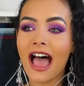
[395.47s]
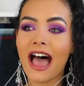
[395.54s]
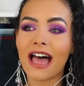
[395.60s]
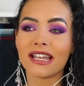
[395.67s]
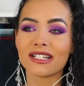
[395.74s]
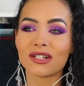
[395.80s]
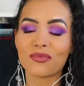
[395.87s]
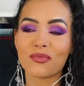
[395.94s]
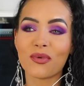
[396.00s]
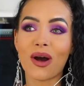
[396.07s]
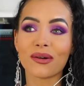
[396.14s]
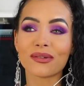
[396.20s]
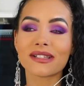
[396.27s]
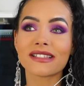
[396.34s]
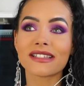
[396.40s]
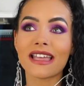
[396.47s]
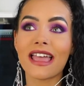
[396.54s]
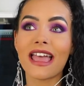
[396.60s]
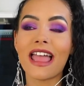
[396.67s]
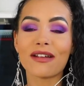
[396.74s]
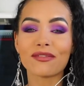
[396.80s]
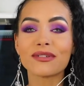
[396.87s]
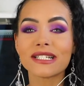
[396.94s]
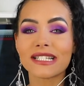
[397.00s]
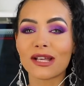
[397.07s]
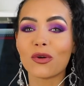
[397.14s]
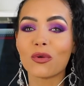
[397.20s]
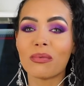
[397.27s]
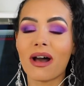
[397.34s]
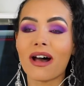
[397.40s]
And whilst every
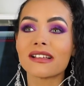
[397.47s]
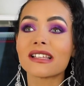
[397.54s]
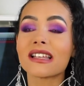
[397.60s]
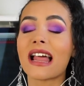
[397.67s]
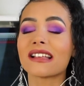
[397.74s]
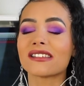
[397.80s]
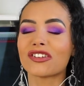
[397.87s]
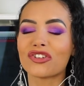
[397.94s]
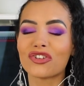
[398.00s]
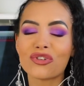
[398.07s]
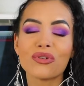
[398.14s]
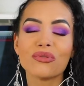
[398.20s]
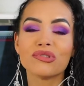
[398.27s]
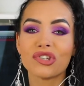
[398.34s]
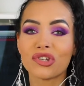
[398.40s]
single person has a huge,